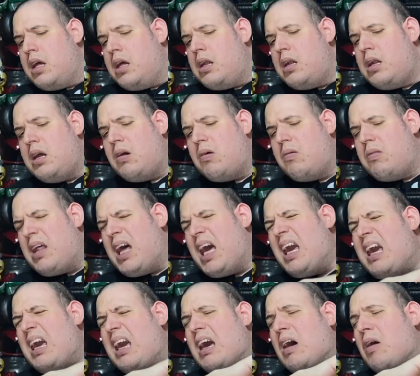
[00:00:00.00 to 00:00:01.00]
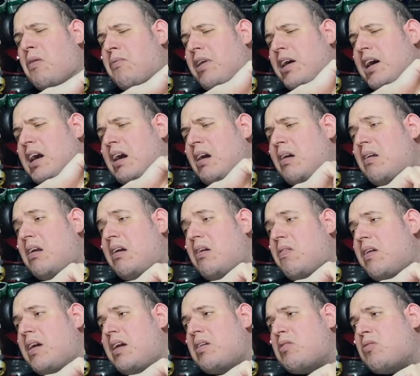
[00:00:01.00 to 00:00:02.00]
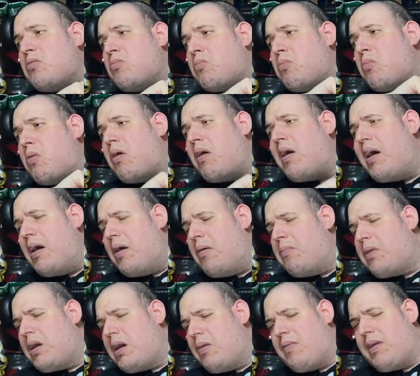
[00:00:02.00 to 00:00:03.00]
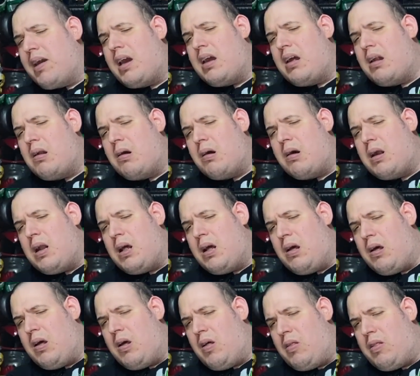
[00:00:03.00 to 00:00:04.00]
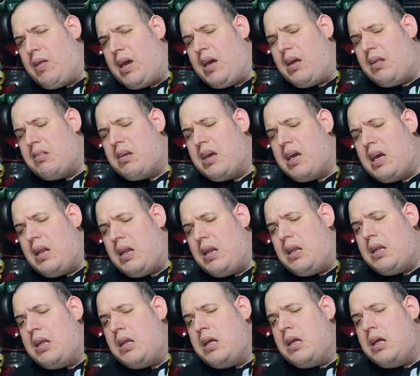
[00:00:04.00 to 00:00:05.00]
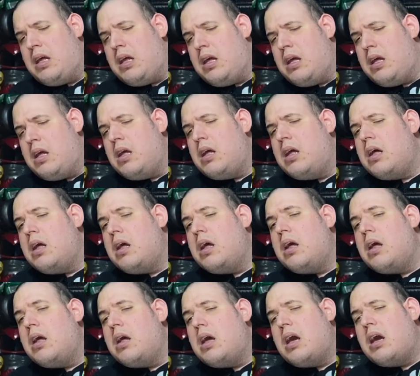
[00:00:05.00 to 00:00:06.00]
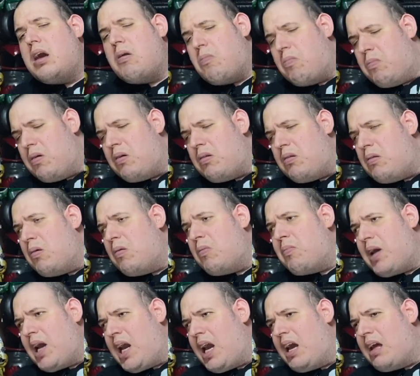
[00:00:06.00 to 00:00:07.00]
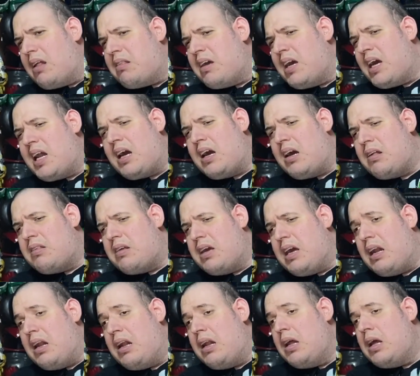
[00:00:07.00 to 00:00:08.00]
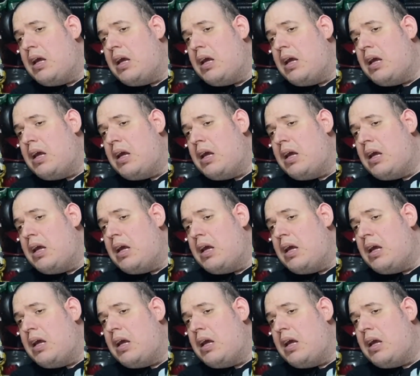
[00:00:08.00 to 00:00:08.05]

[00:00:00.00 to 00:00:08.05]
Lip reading: Now they are my only reasons why I'm giving it a 9.5 out of 10. It would normally get a 10 out of 10.